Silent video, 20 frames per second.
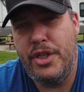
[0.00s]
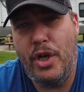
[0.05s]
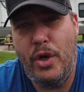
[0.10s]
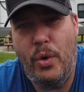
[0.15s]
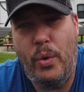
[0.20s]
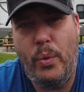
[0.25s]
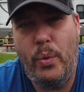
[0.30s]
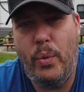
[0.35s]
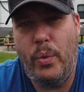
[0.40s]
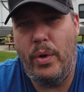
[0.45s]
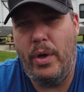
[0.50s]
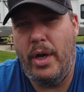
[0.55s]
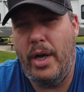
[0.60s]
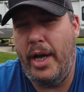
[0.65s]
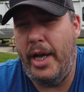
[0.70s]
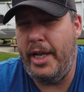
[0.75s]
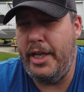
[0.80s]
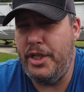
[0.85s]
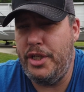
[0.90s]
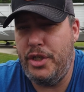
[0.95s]
So
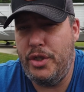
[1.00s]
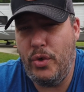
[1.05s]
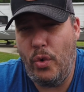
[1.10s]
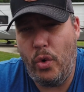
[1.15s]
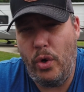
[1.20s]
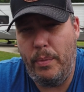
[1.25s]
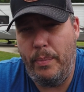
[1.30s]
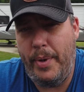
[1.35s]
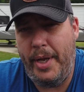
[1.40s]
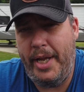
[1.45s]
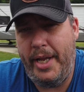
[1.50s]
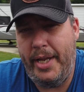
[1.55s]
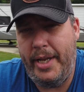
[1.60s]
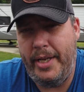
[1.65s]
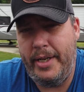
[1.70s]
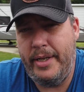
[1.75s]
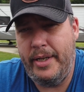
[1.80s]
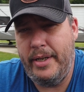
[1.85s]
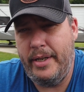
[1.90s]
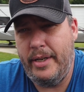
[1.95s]
a short
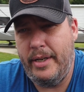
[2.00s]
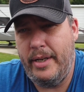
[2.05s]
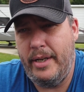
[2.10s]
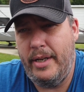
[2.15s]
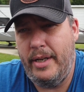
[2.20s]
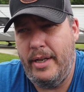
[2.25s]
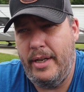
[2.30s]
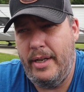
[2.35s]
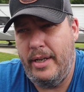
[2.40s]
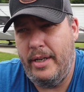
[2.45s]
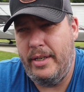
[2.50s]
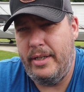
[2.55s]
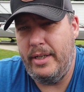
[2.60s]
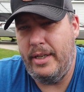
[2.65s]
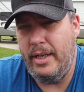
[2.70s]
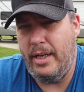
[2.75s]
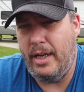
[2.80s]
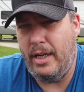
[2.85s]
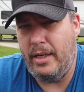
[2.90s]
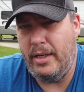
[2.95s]
bed
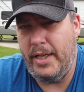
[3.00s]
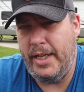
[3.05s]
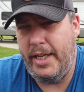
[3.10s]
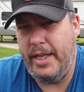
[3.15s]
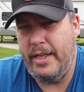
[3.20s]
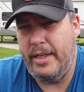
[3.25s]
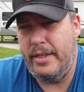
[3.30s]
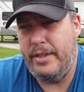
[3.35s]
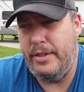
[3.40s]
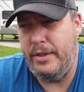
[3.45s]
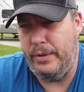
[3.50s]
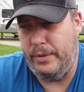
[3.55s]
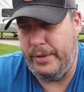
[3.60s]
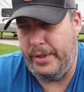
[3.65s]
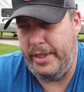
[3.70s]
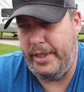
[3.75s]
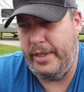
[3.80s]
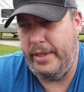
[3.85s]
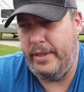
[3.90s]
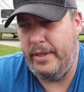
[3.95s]
Denali,
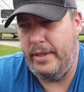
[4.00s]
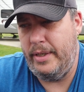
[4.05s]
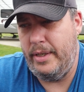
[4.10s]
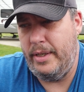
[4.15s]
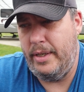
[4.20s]
dually,